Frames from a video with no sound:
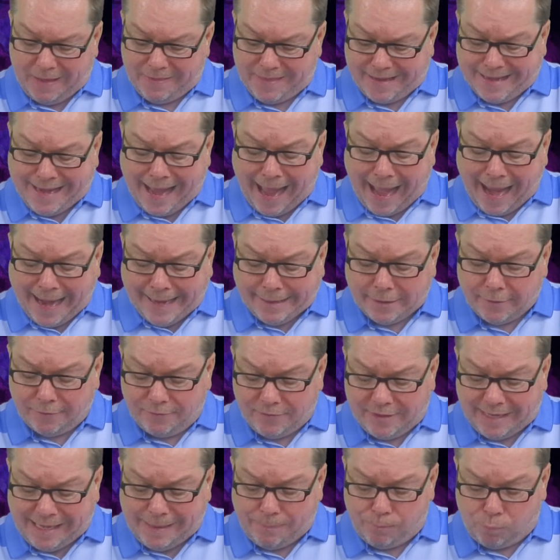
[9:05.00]
the kind of
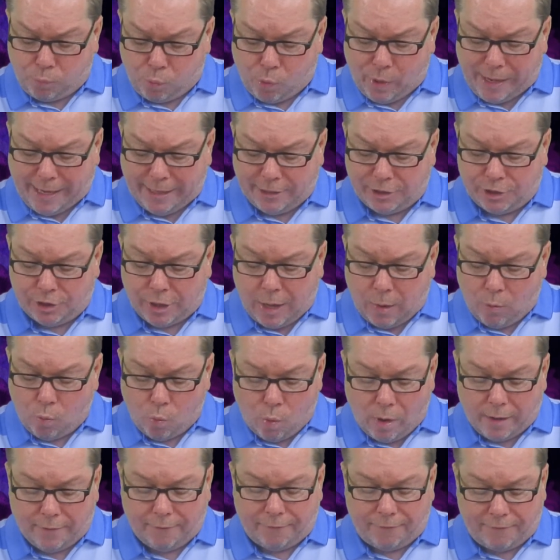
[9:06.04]
deep weeds
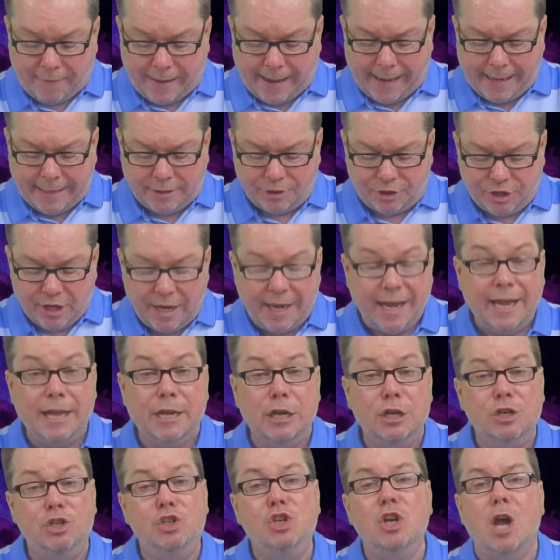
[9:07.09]
one finds in
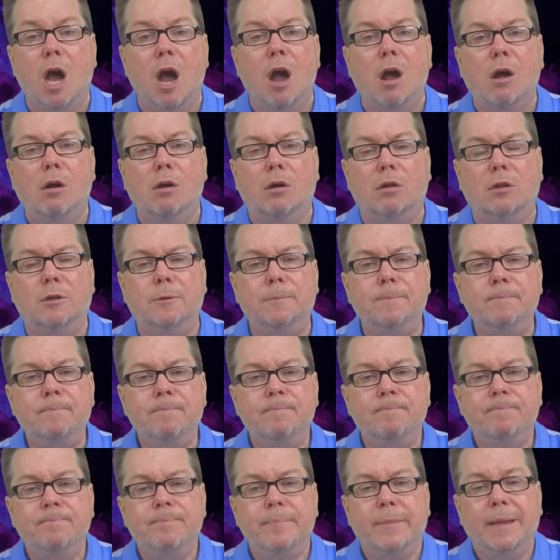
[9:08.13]
a jungle
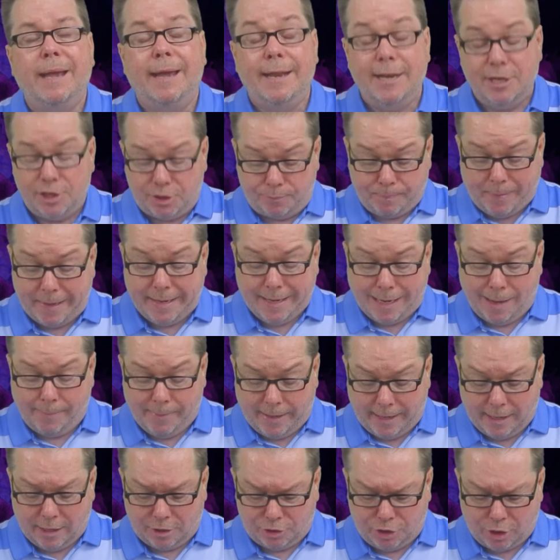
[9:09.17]
and it's
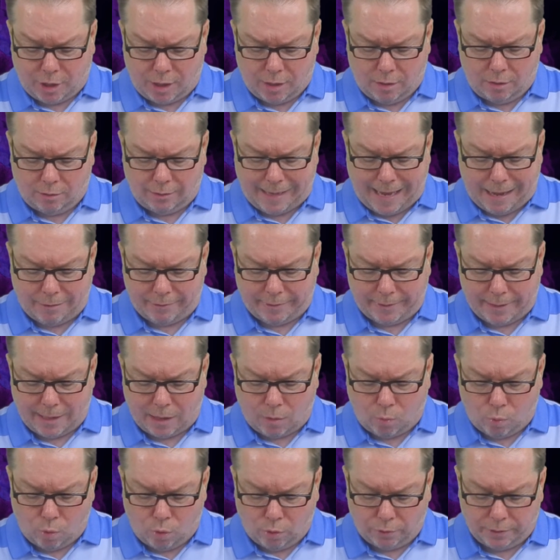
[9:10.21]
becoming a jungle out in our
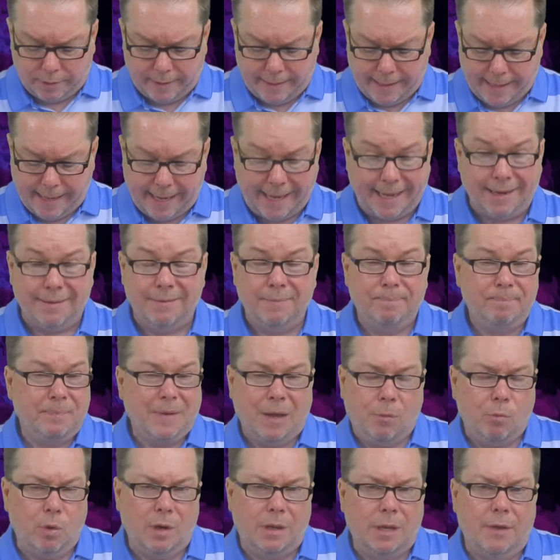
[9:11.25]
world today.
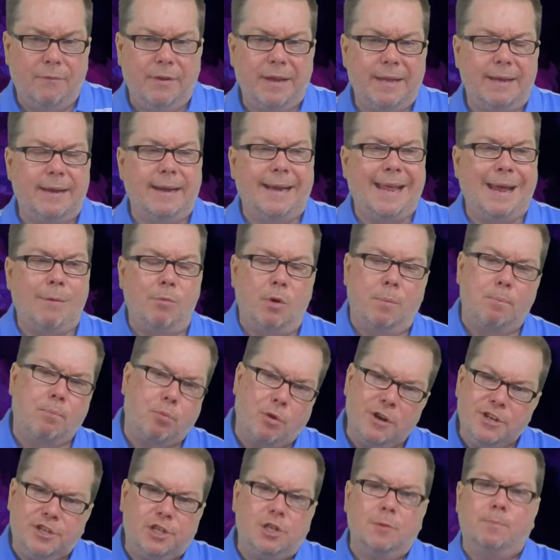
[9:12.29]
We're living in a day where
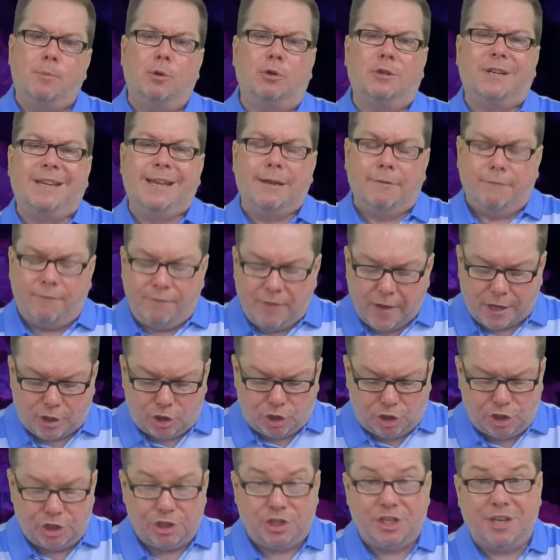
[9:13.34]
principled
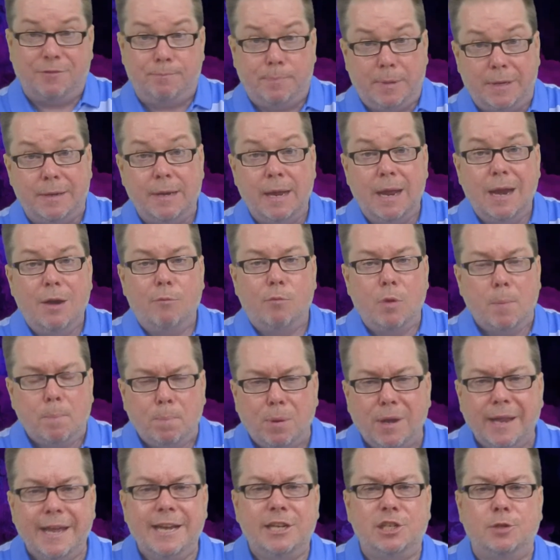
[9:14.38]
convictions have been
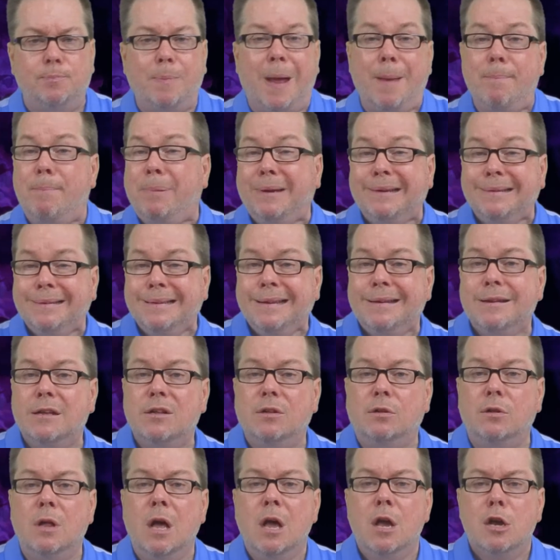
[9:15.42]
replaced by
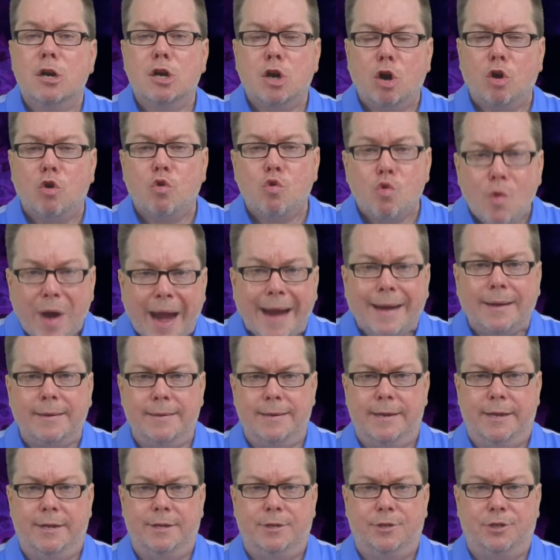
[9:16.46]
political
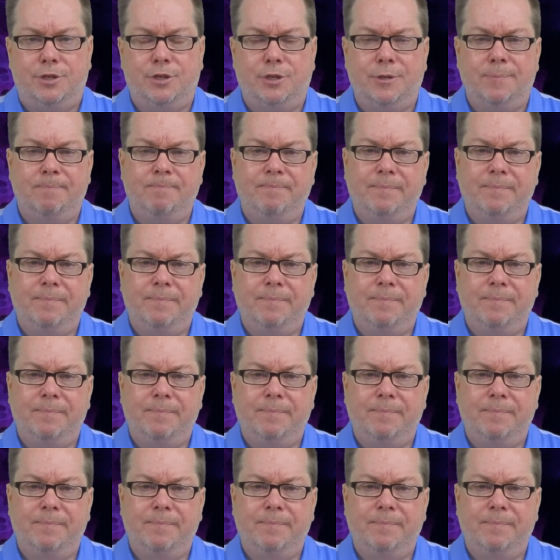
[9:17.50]
correctness.